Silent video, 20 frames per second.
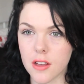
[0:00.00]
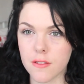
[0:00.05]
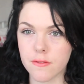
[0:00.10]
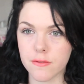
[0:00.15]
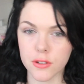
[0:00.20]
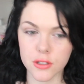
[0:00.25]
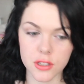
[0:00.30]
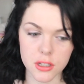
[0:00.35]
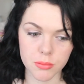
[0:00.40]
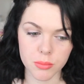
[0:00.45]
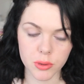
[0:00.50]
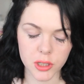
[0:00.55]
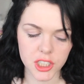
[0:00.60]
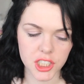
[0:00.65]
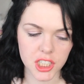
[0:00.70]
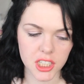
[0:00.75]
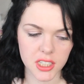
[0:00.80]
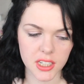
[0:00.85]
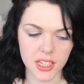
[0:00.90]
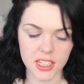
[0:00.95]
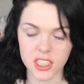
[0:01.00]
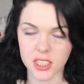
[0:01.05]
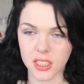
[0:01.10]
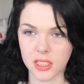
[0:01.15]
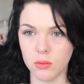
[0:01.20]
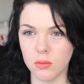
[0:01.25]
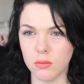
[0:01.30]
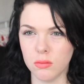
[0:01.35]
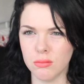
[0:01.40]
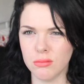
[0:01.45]
first impression
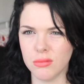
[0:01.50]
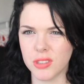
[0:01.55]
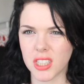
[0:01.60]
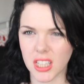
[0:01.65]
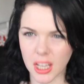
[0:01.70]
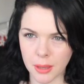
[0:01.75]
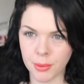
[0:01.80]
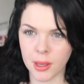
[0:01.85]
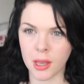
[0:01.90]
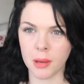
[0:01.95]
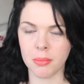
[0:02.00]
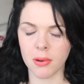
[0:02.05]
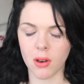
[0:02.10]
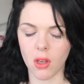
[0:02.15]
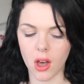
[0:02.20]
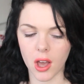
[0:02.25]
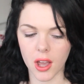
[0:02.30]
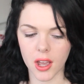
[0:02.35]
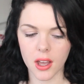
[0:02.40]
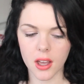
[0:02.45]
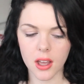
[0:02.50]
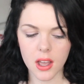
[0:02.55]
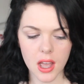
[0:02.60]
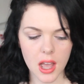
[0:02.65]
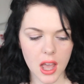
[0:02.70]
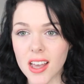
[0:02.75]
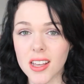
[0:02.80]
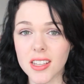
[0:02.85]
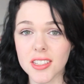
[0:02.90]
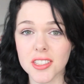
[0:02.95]
actually seeing me apply it.
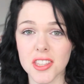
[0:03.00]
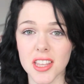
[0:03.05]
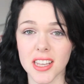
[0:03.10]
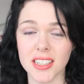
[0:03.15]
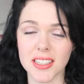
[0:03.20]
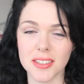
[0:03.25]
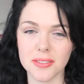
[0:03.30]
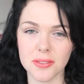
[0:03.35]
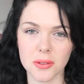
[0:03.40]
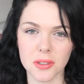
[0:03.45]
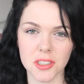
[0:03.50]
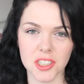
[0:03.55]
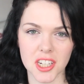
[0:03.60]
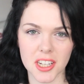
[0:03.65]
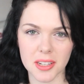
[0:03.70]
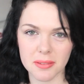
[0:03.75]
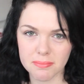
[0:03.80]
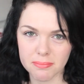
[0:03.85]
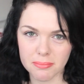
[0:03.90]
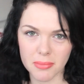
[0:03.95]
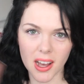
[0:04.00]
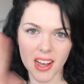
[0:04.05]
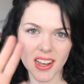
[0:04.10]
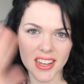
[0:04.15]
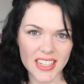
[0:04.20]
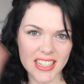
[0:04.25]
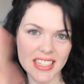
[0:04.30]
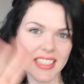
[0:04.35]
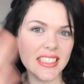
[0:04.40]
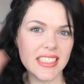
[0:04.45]
So thanks for watching.
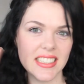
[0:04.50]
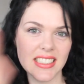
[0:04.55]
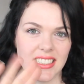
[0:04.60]
Bye!